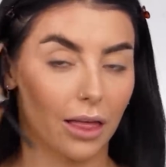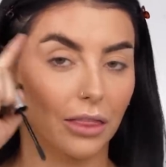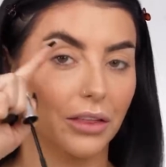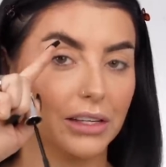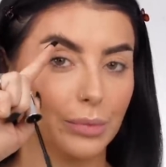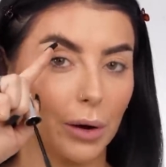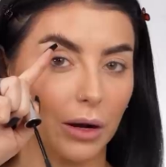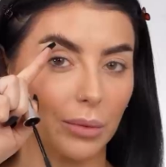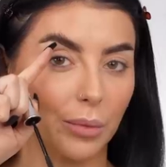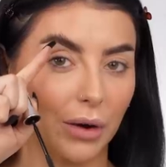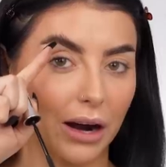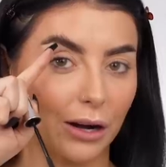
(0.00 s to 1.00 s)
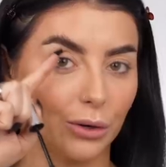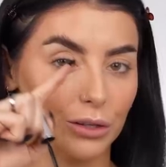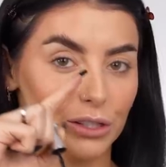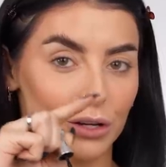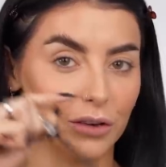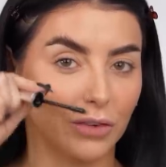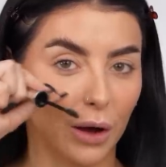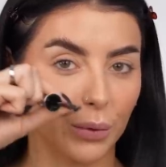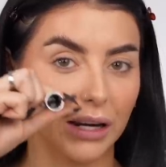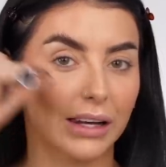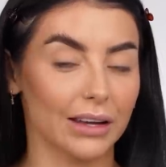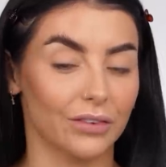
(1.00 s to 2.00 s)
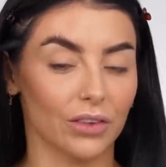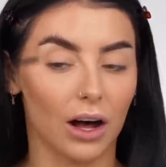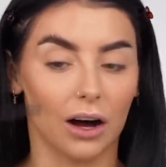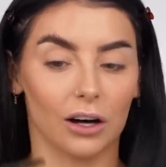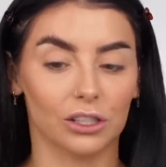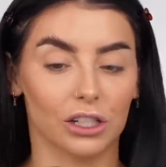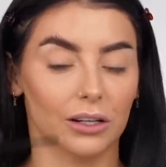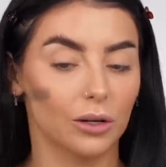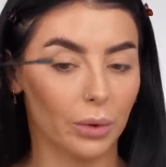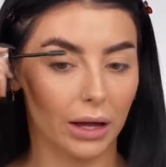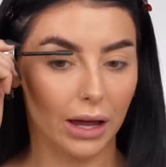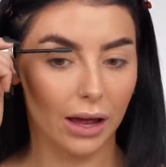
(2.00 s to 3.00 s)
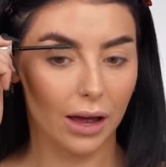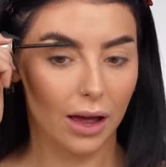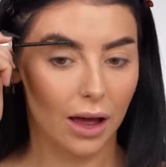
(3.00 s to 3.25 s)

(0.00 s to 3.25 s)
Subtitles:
this part of my brow. So if I want to lift the arch a little bit,